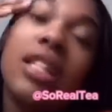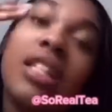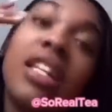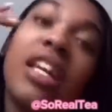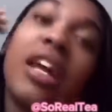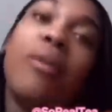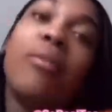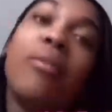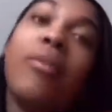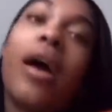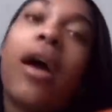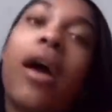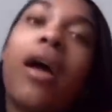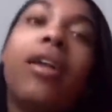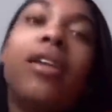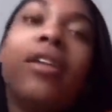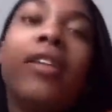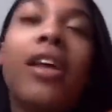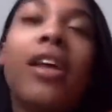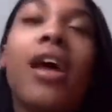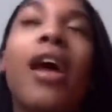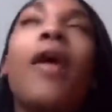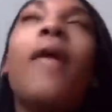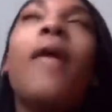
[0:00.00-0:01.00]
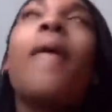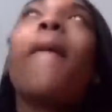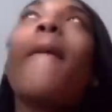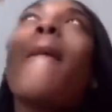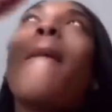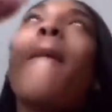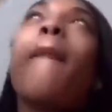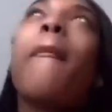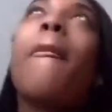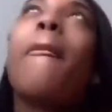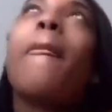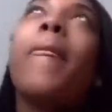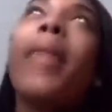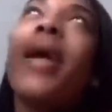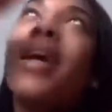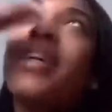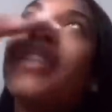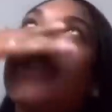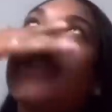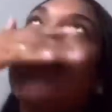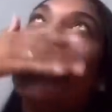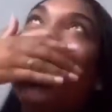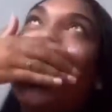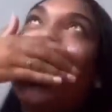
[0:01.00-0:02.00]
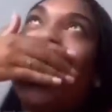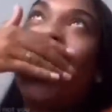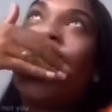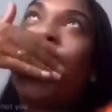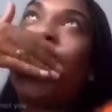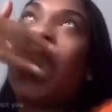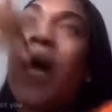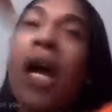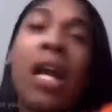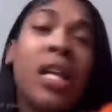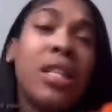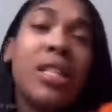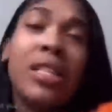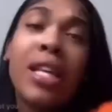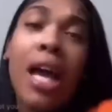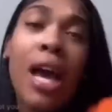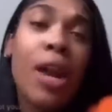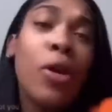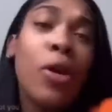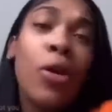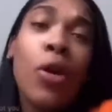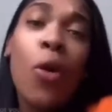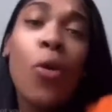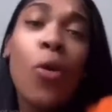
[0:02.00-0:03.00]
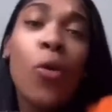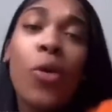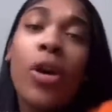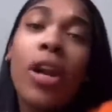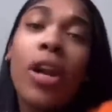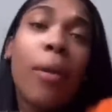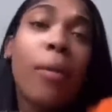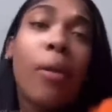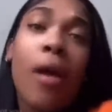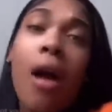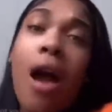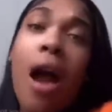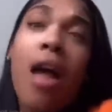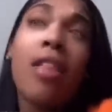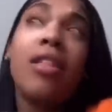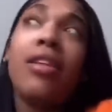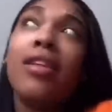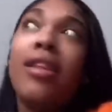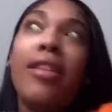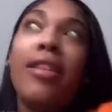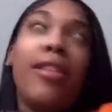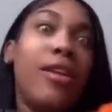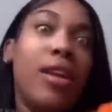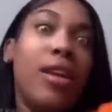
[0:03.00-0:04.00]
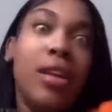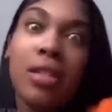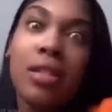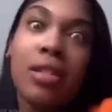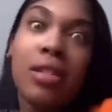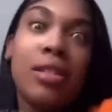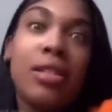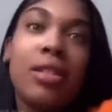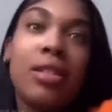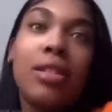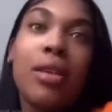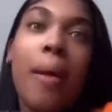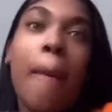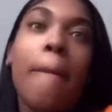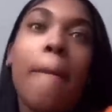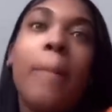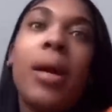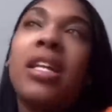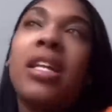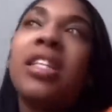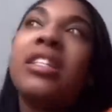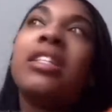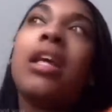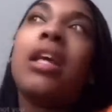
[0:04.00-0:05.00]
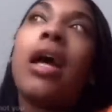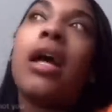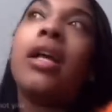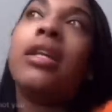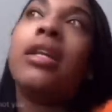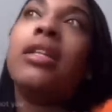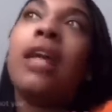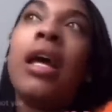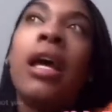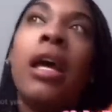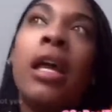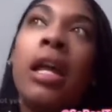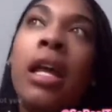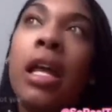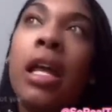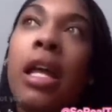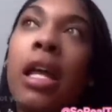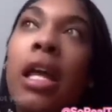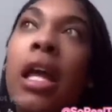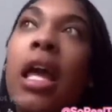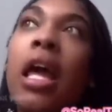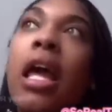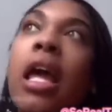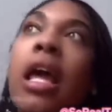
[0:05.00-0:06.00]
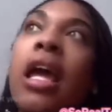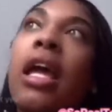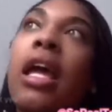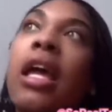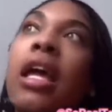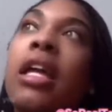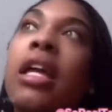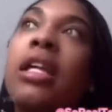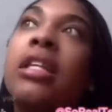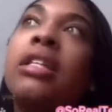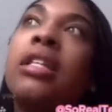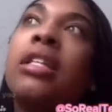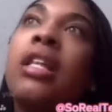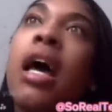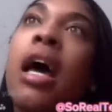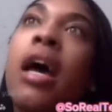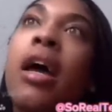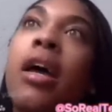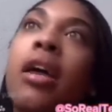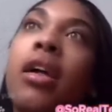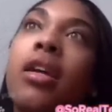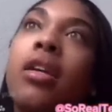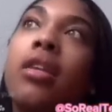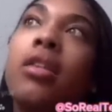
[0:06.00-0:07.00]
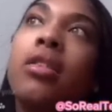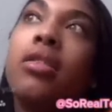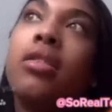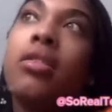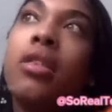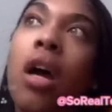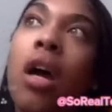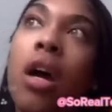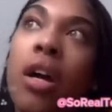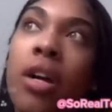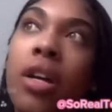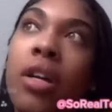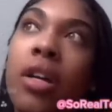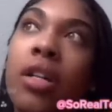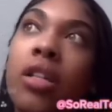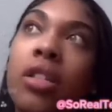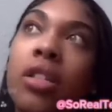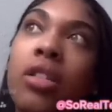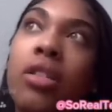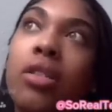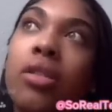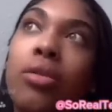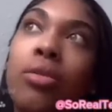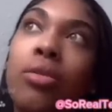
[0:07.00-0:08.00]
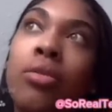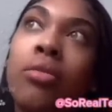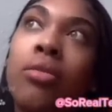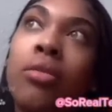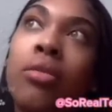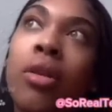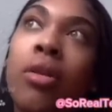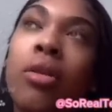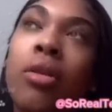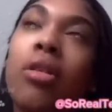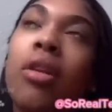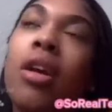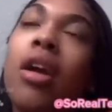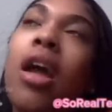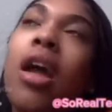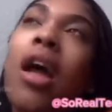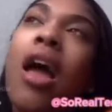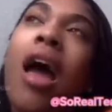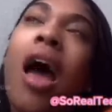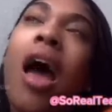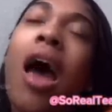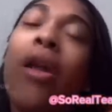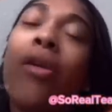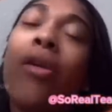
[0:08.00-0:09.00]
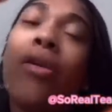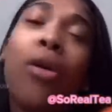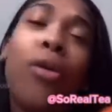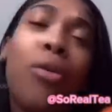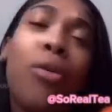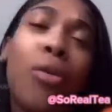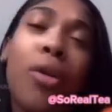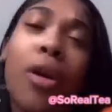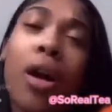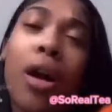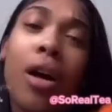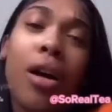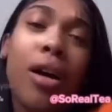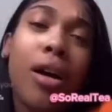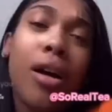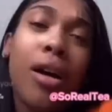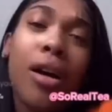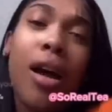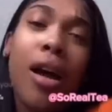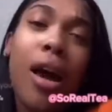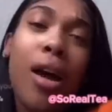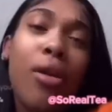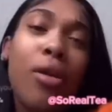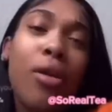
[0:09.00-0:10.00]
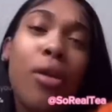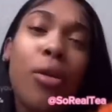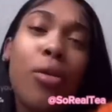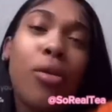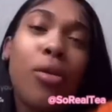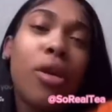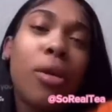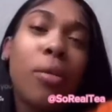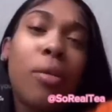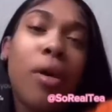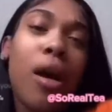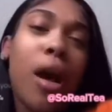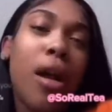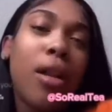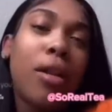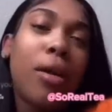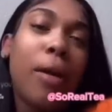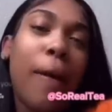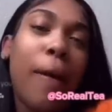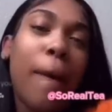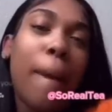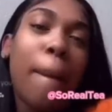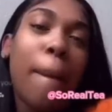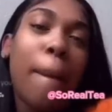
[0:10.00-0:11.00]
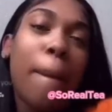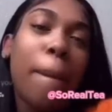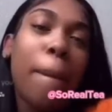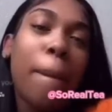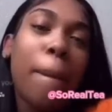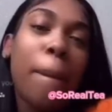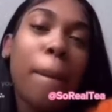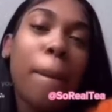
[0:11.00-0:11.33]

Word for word: I said I'm not. That's the thing. Honestly, I don't know what I'm calling this, but it's not dating. It's not talking to. I don't know what I. I don't know what I'm calling it.